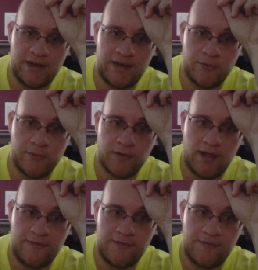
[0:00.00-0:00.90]
are so
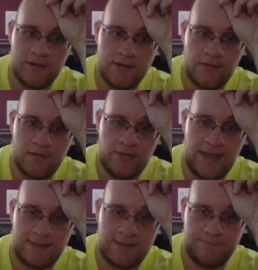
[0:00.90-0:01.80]
rough
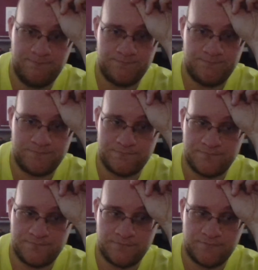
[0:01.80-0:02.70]
that
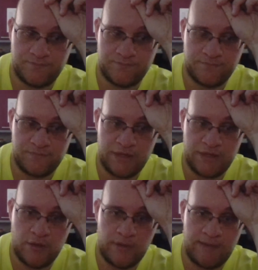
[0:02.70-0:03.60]
you
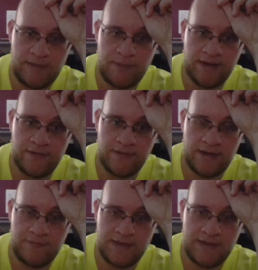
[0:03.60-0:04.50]
go any bigger
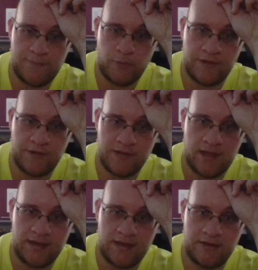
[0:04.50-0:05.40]
than a 54 inch
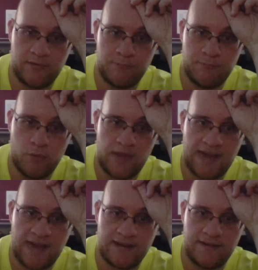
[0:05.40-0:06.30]
cut and you're more
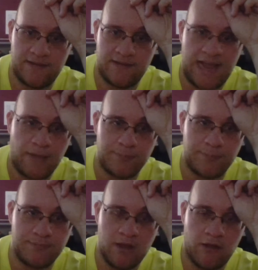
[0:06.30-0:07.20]
likely to scalp
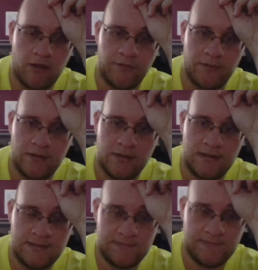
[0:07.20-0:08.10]
yards.
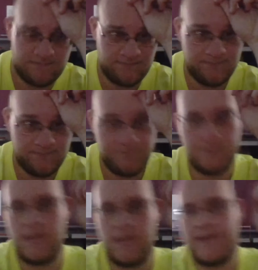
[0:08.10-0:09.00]

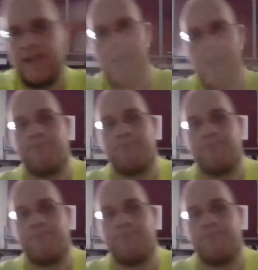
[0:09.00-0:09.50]
But the